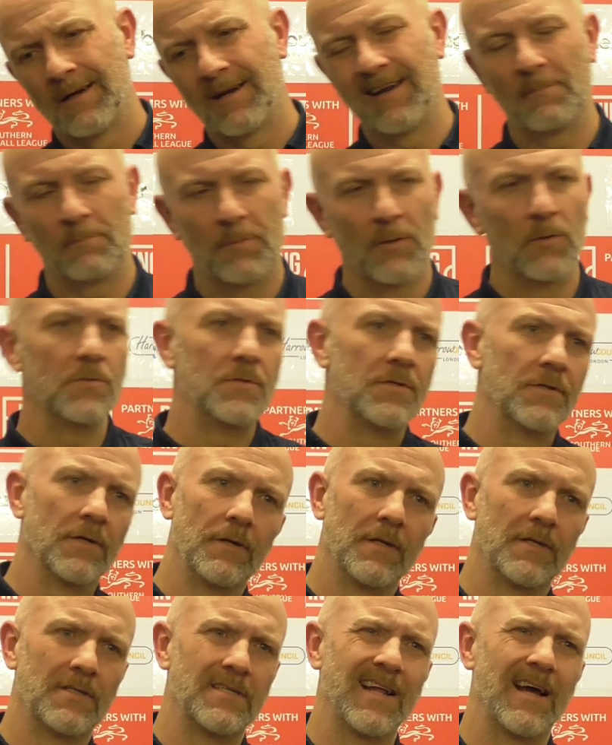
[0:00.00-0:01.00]
clip balls and
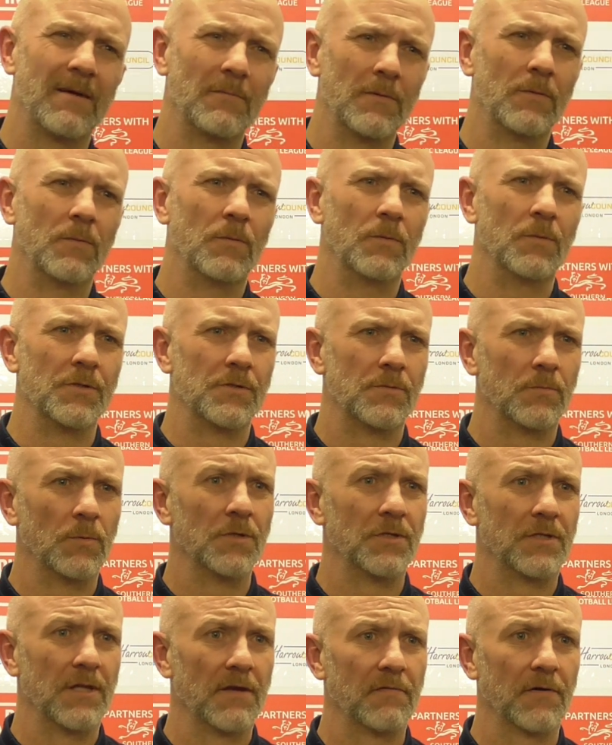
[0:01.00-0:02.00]
do this and that
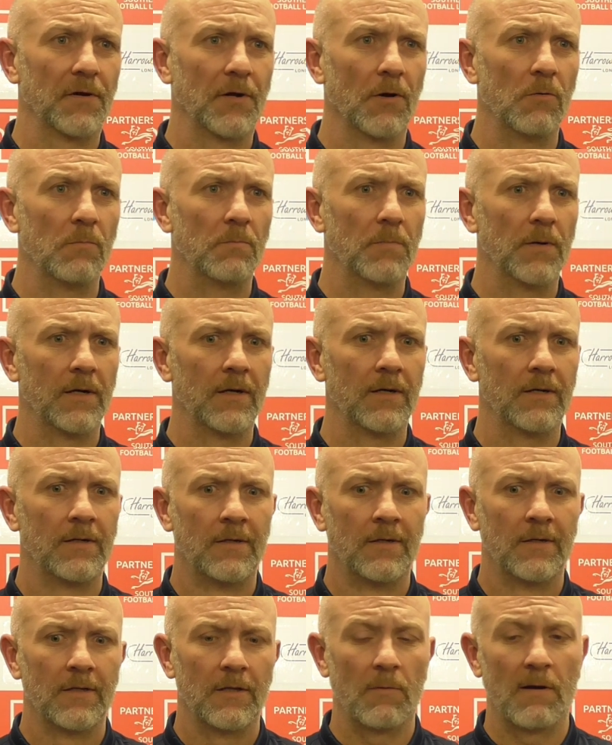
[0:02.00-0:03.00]
was difficult, but
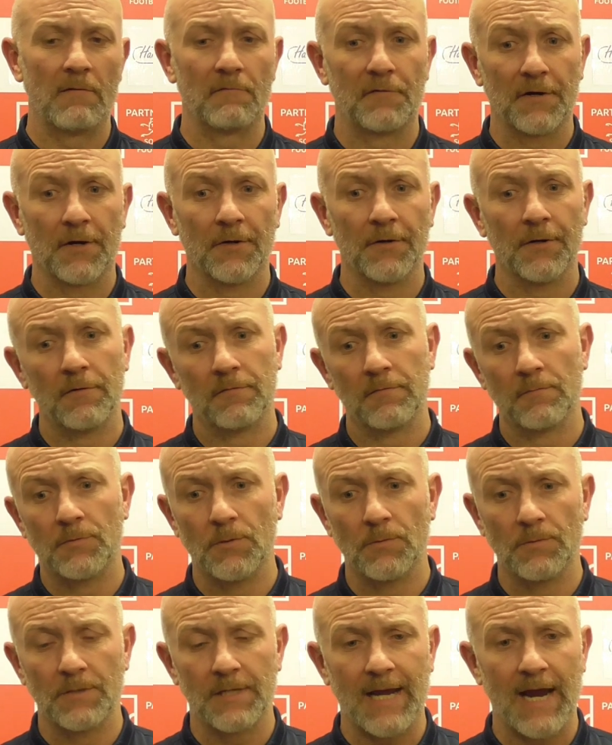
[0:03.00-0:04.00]
the one thing I knew from
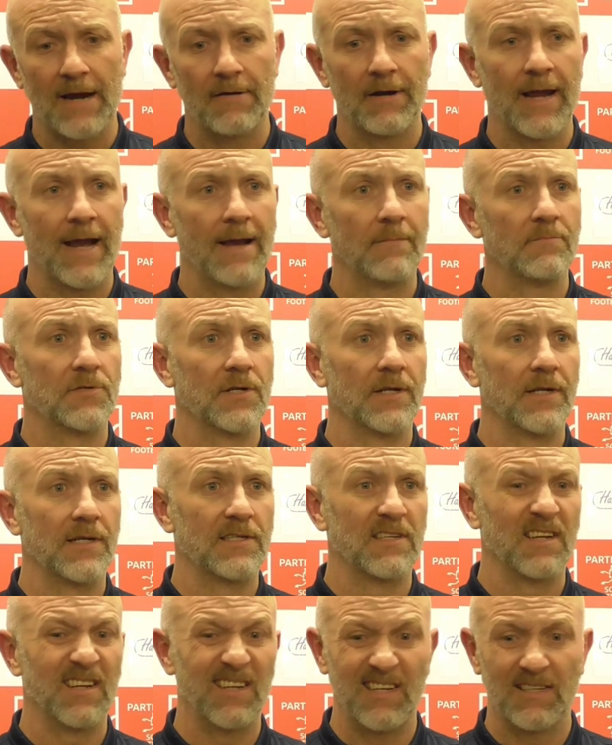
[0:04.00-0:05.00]
talking to Gary Hampton, he
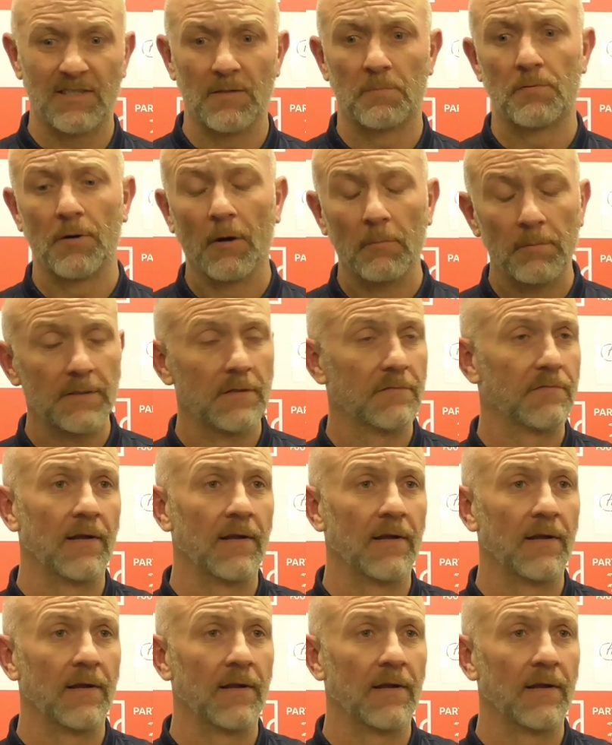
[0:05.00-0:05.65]
said he's a proper